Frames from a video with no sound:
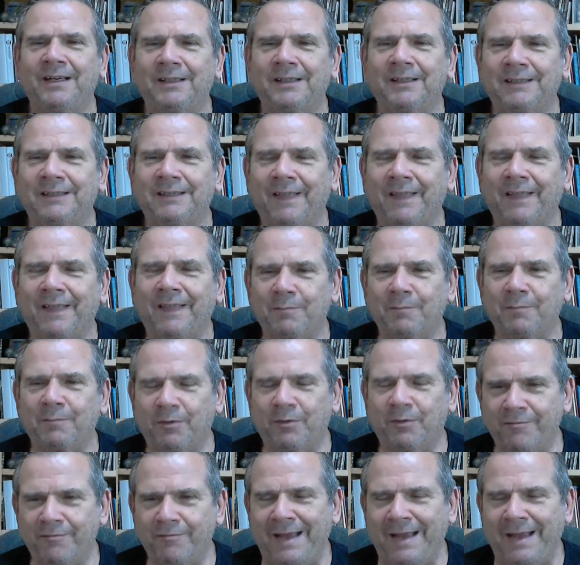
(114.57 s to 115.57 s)
nothing
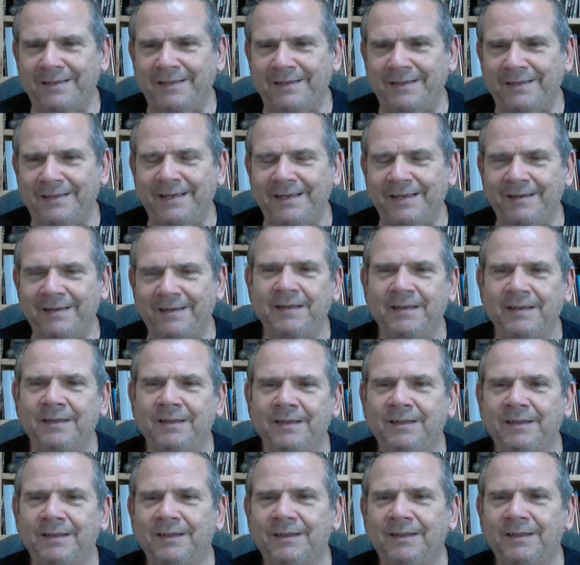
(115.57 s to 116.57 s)
prevented
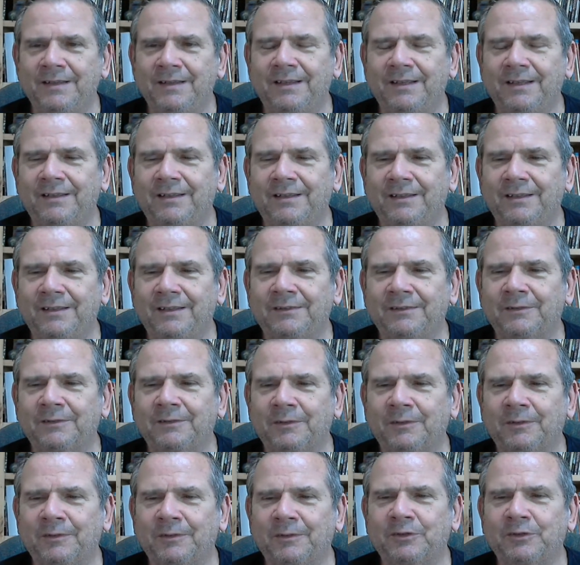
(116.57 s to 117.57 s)

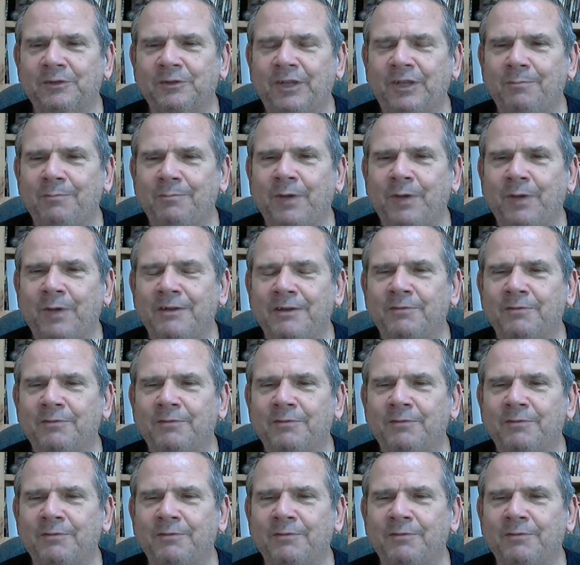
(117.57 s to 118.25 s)
some